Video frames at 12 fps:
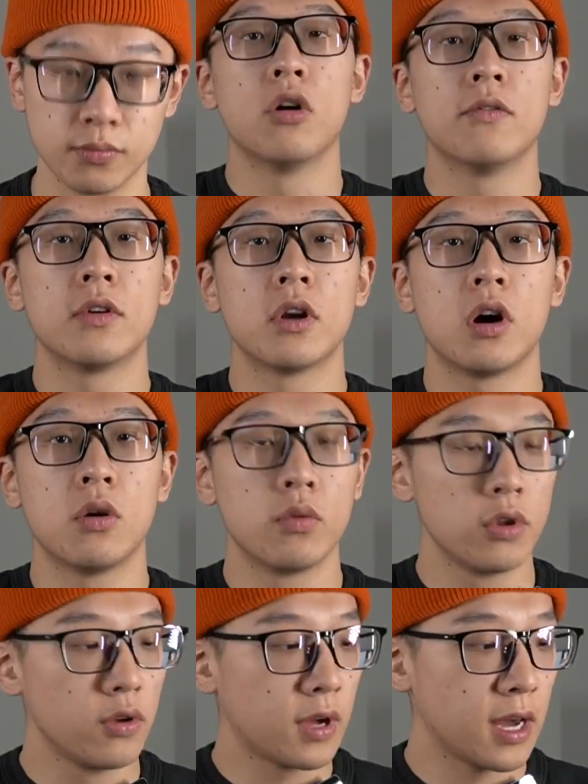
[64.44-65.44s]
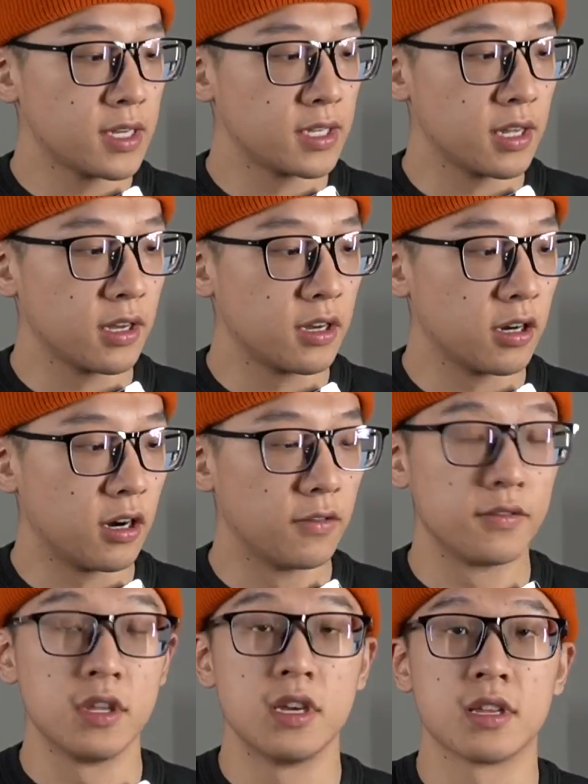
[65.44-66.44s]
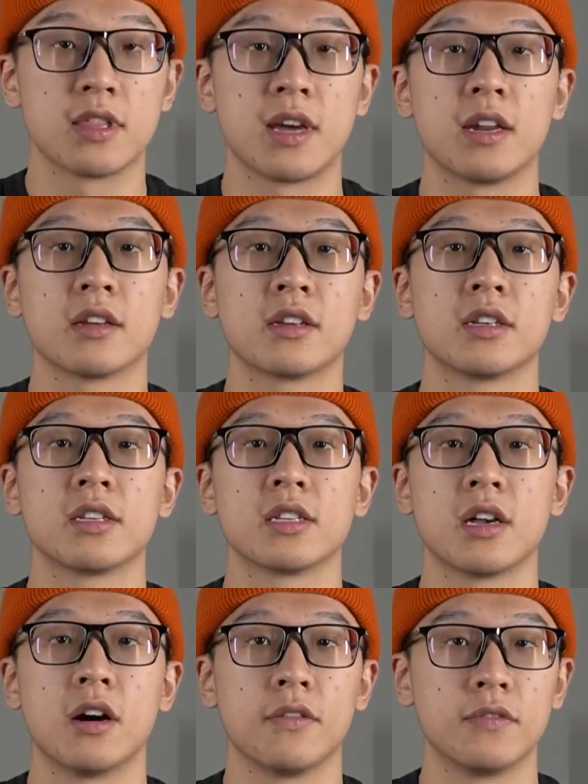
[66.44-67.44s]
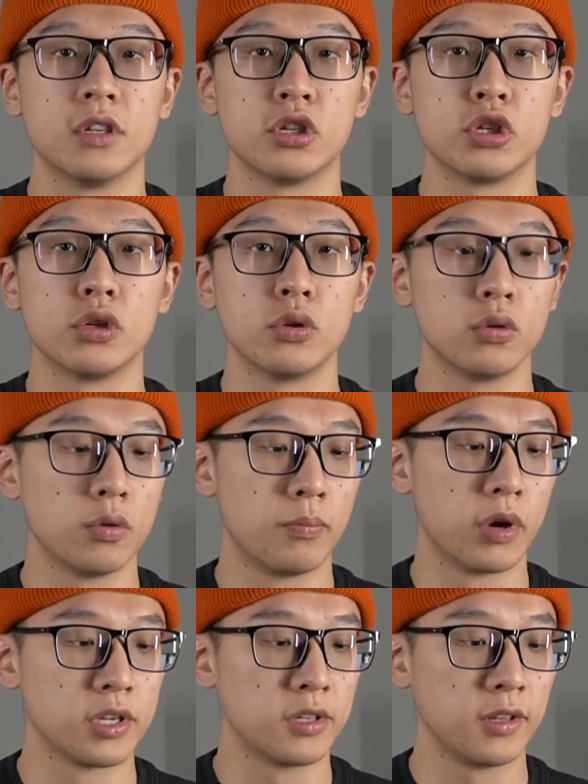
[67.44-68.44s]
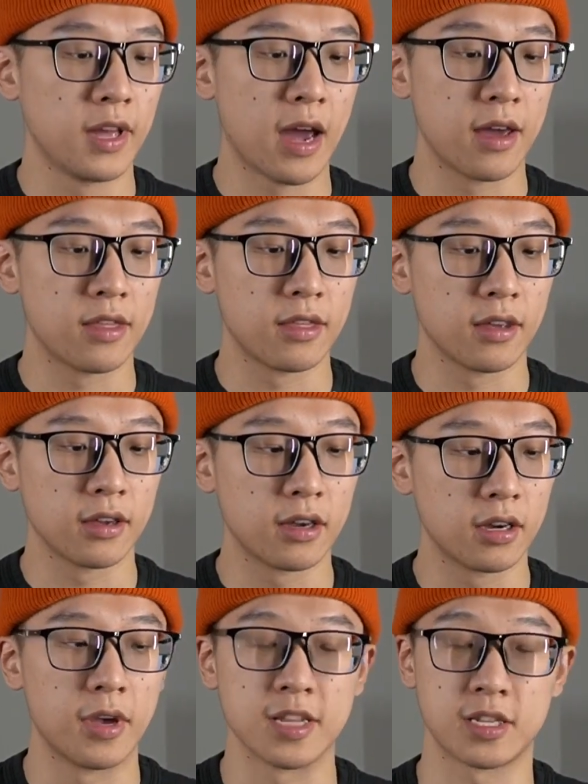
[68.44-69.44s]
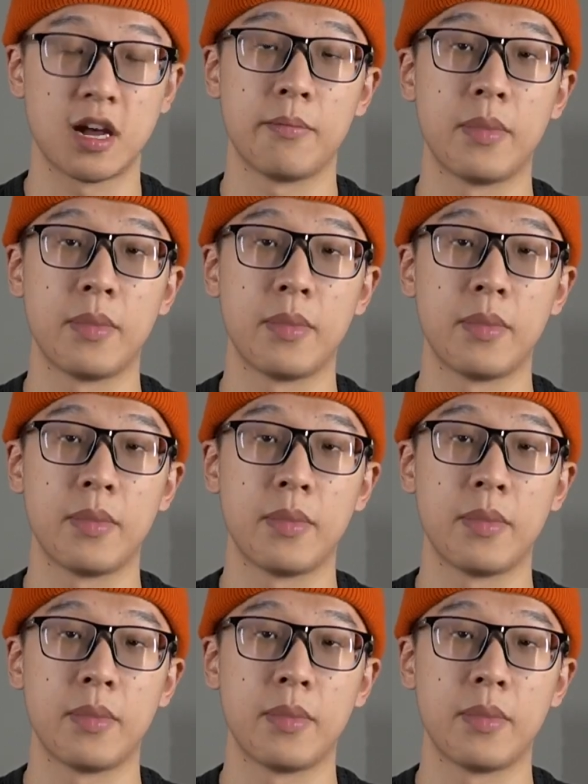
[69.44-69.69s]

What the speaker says: Overall, what do you guys think of the aesthetics of this shoe? Personally, I think it's not